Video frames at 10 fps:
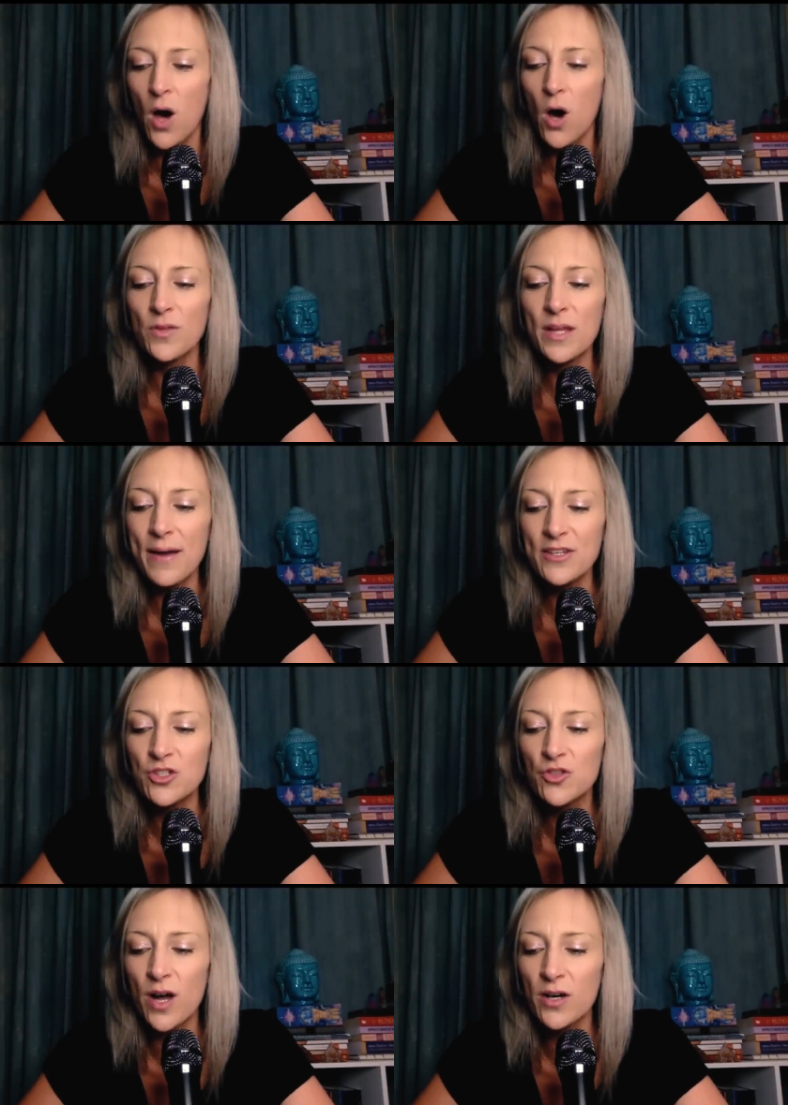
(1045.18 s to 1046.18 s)
Only by
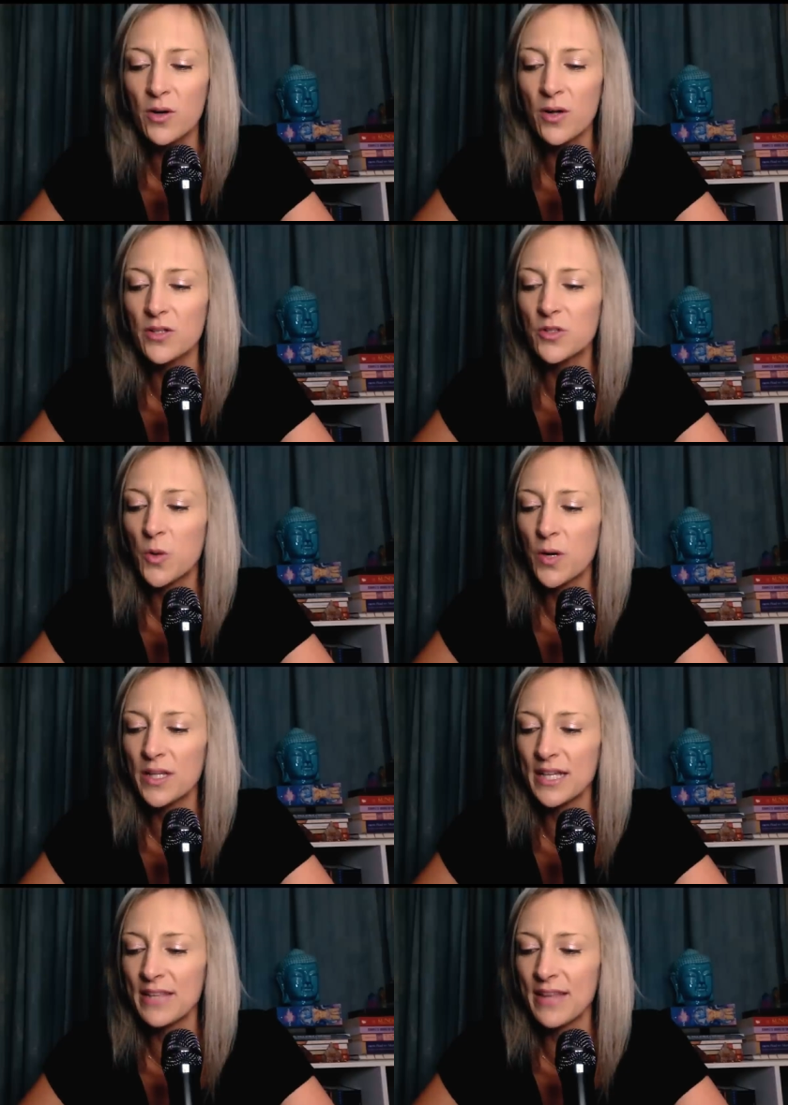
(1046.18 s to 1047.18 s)
struggle and
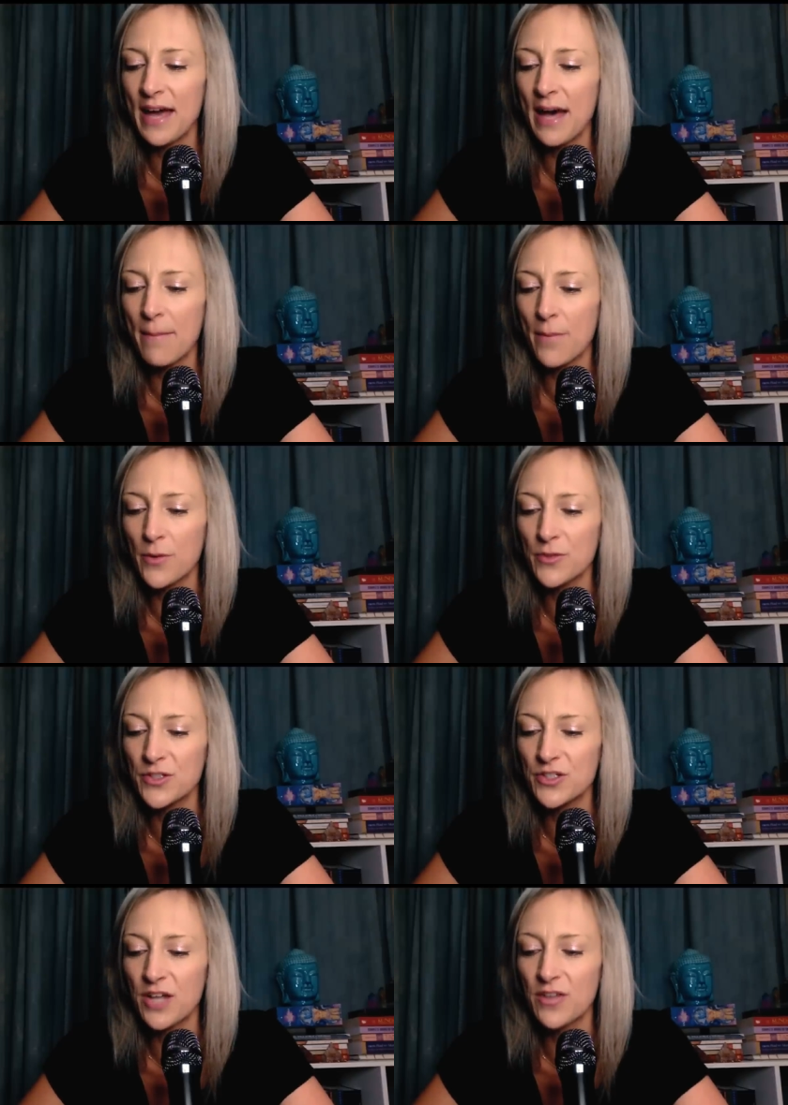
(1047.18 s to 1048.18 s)
toiling thy
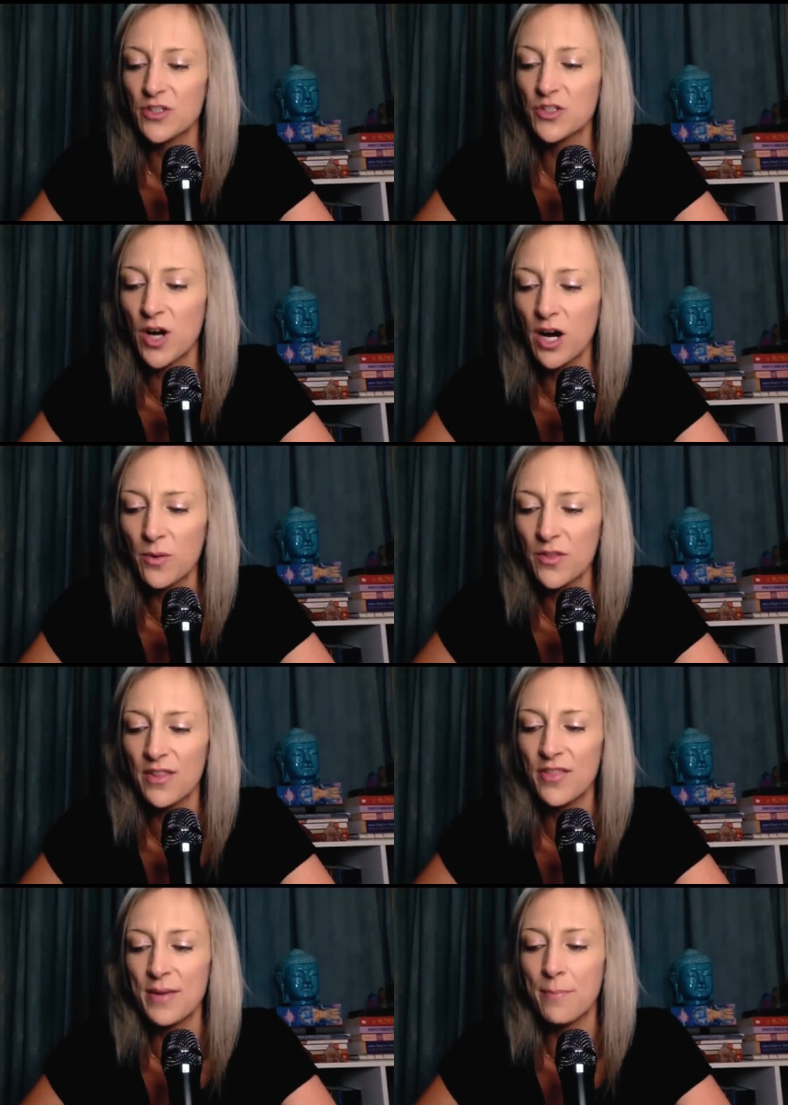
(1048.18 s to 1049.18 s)
utmost shall the star
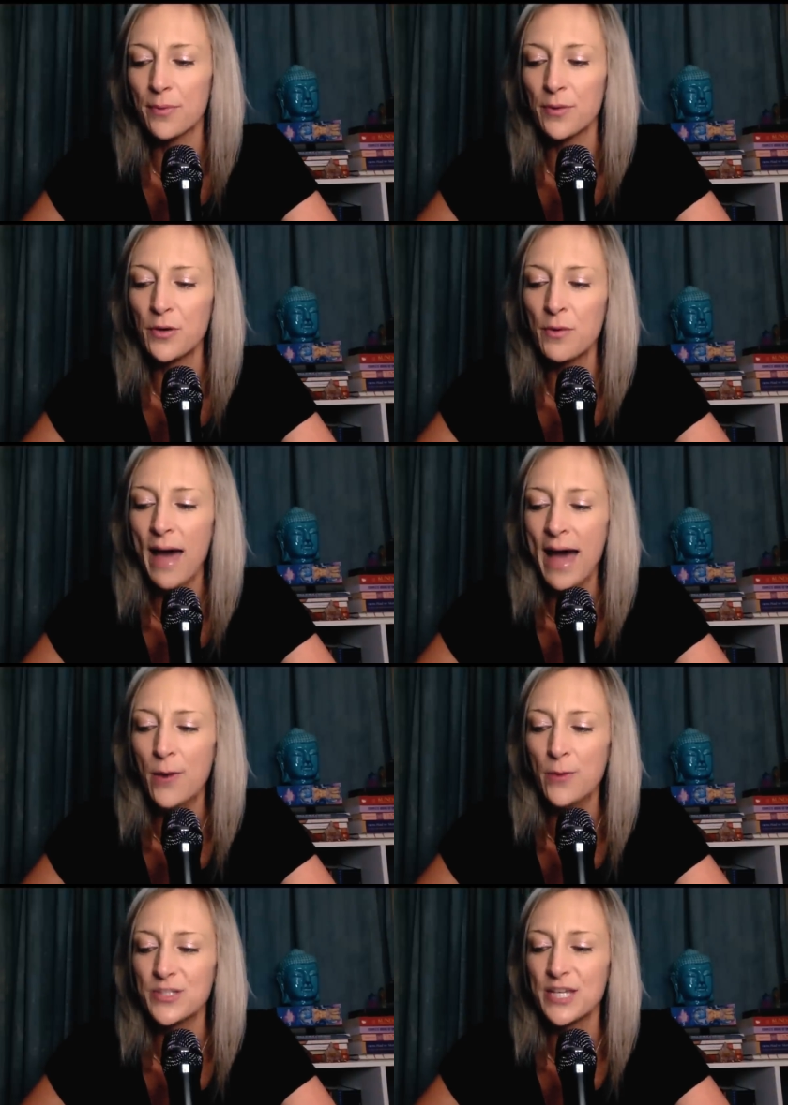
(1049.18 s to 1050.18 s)
within thee bloom
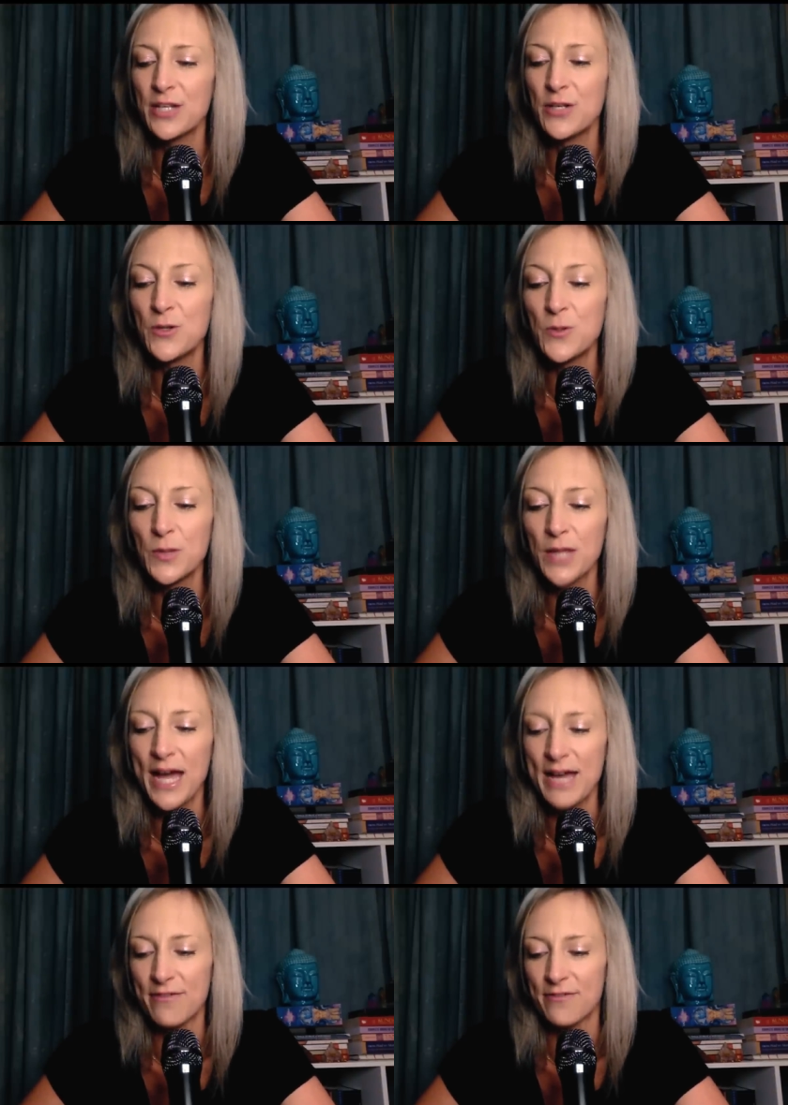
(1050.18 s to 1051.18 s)
out in new
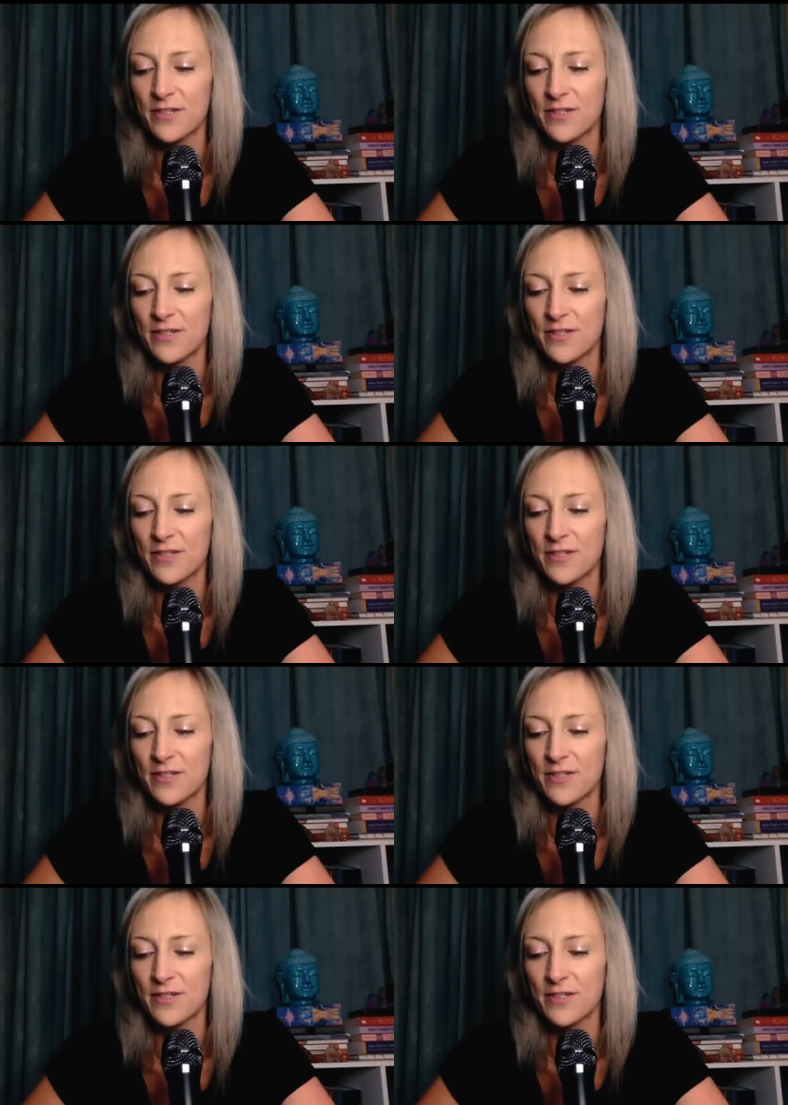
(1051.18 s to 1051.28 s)
life.